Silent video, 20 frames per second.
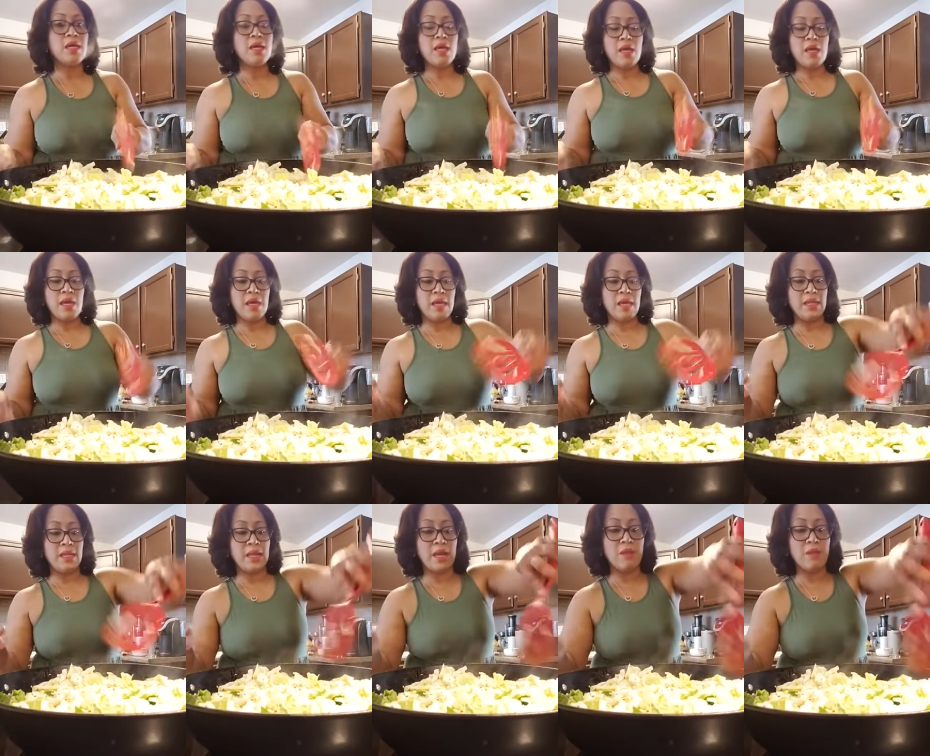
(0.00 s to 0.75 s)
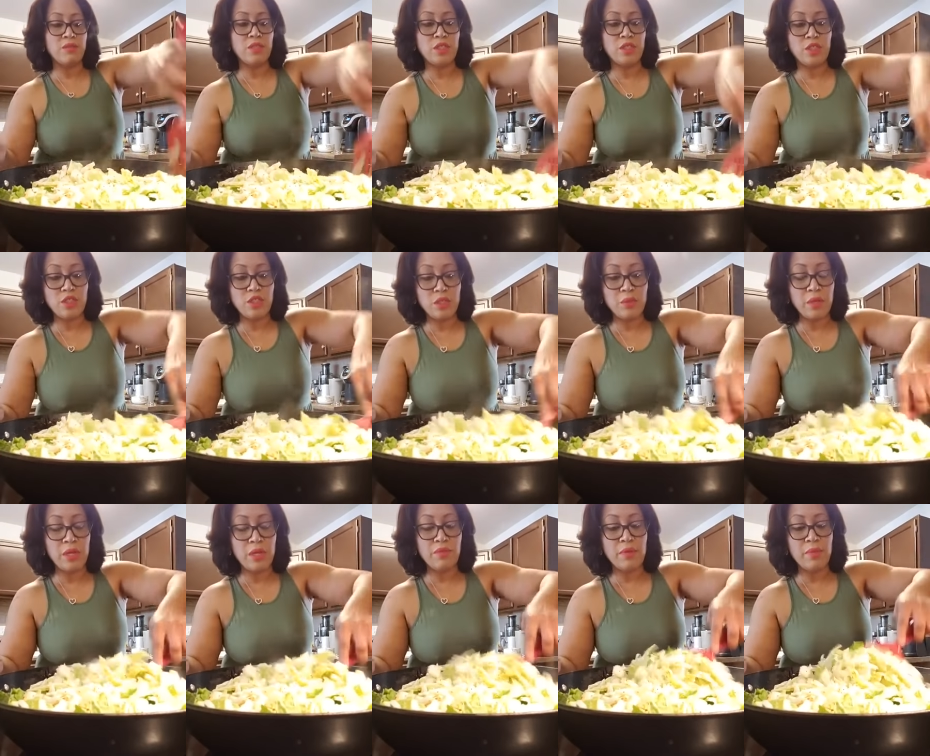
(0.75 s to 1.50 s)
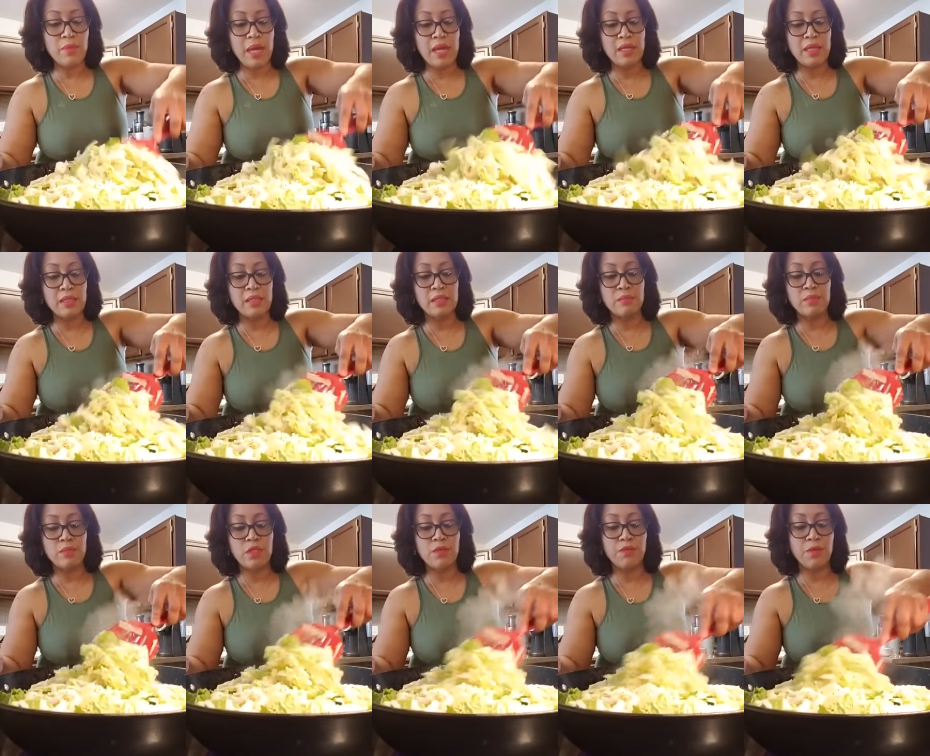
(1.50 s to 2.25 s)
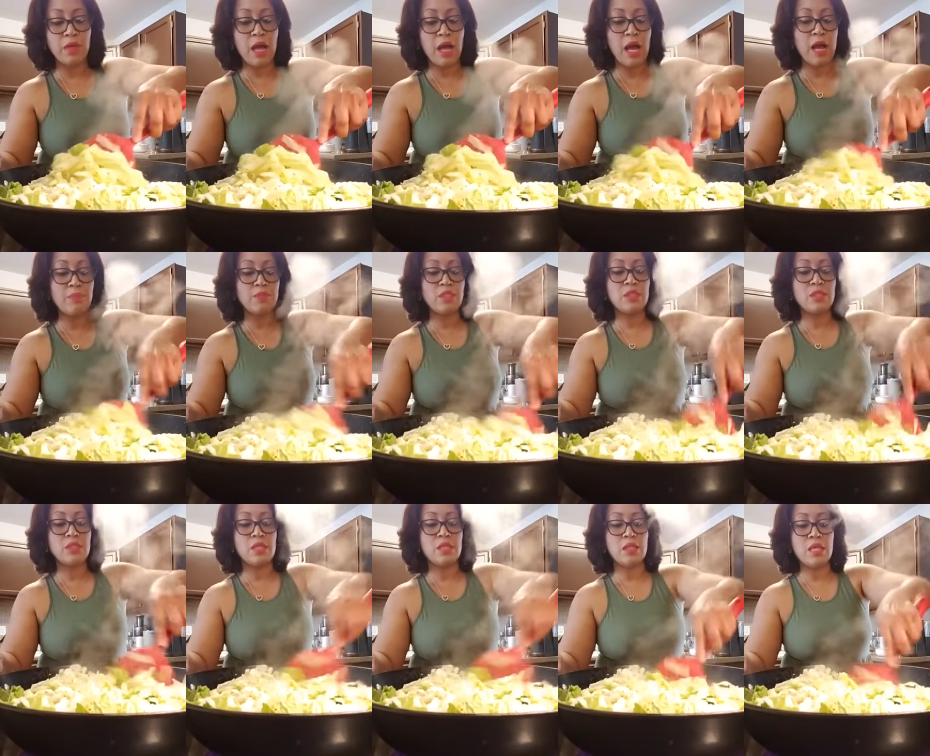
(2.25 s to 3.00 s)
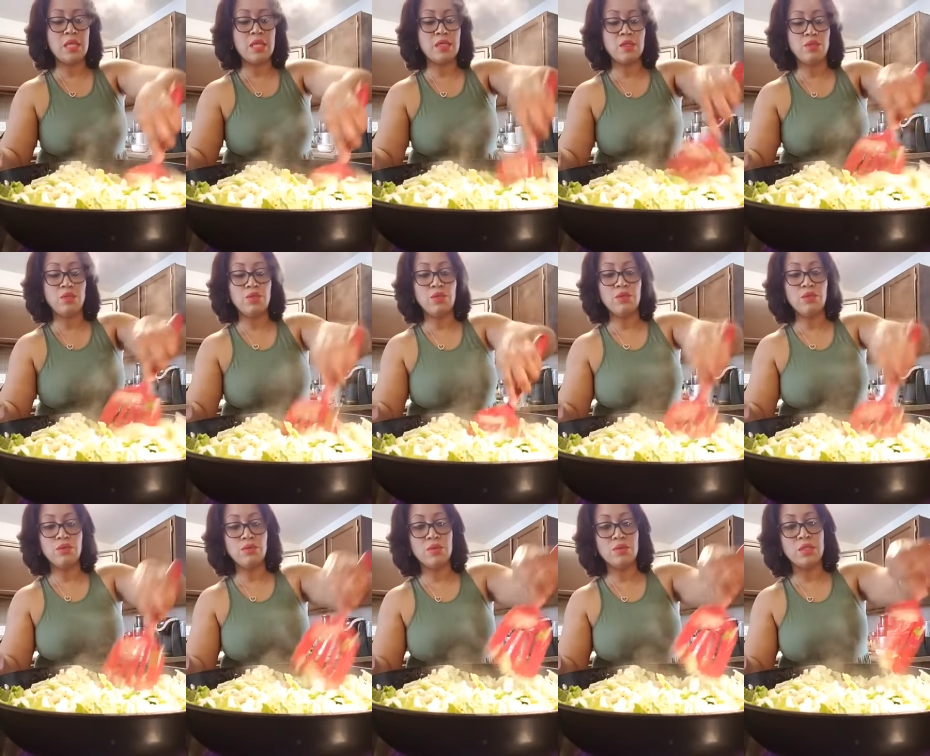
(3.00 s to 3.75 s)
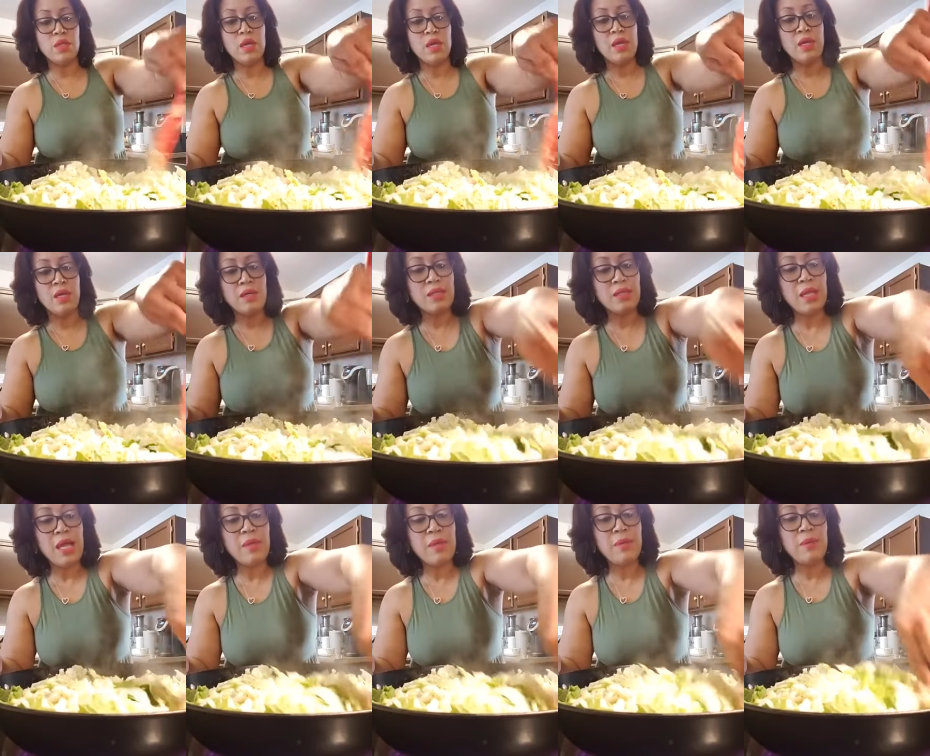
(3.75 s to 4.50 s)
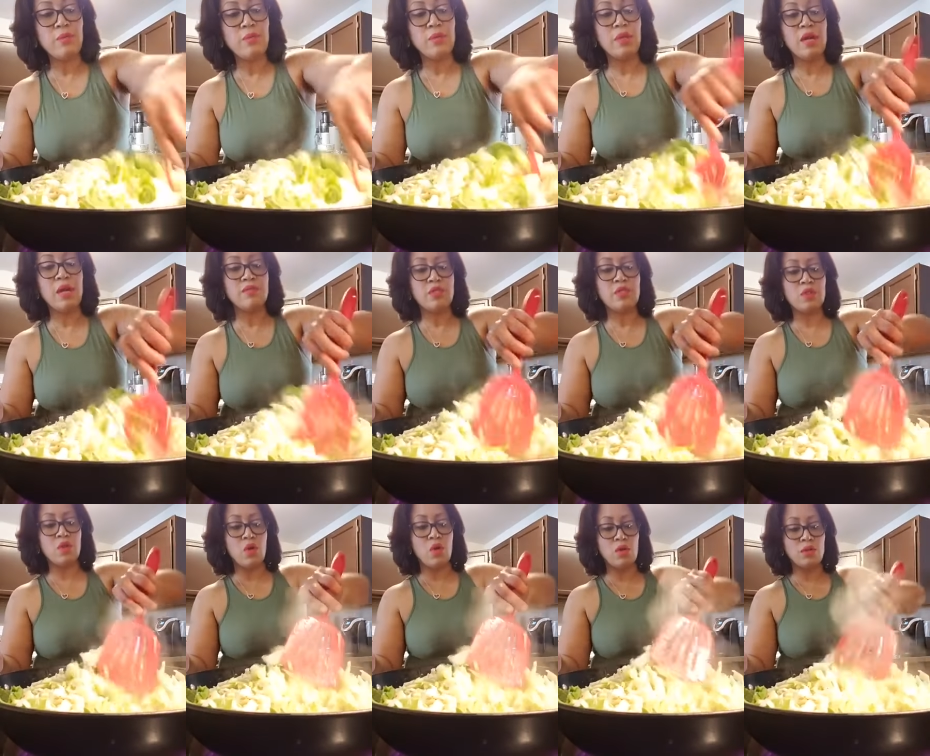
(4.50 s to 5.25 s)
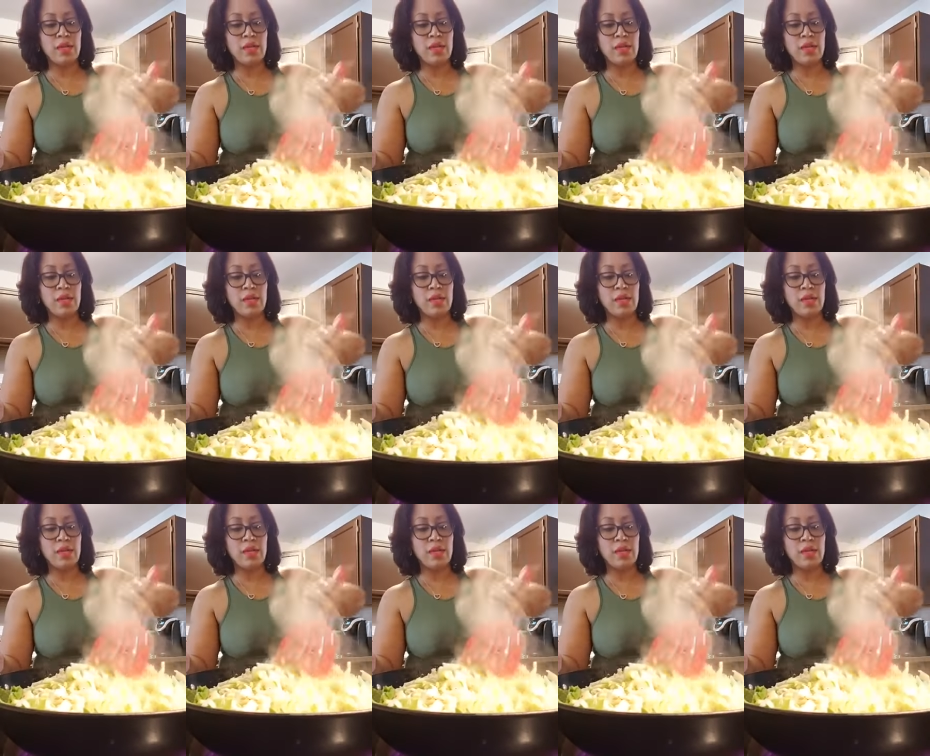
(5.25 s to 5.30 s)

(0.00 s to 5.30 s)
And I was just showing everybody some different options that they can use because a lot of people love salt.